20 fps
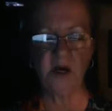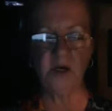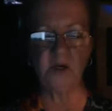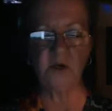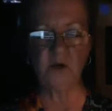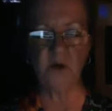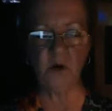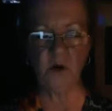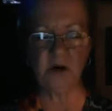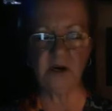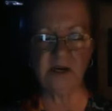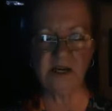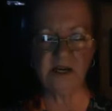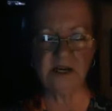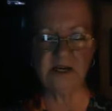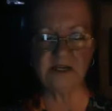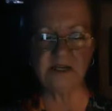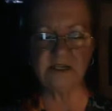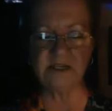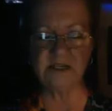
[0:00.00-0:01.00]
currently
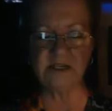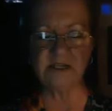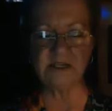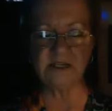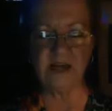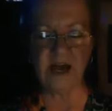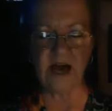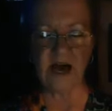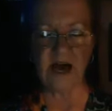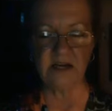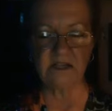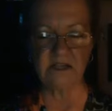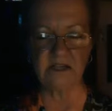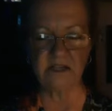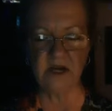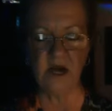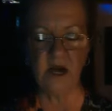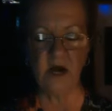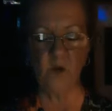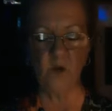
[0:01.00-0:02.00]
exist as
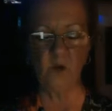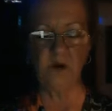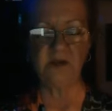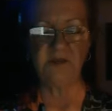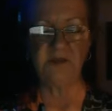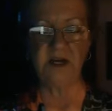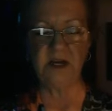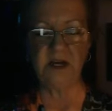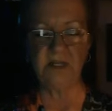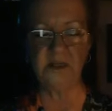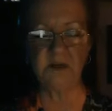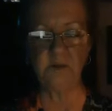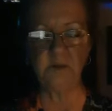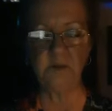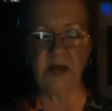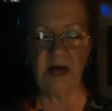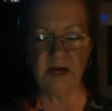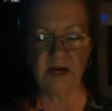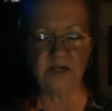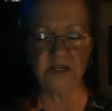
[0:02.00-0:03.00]
within the
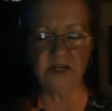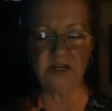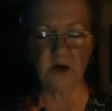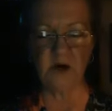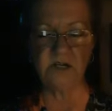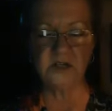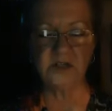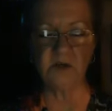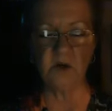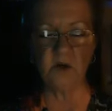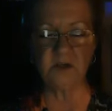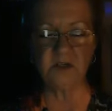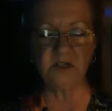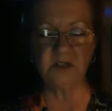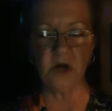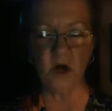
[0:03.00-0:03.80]
planetary soul star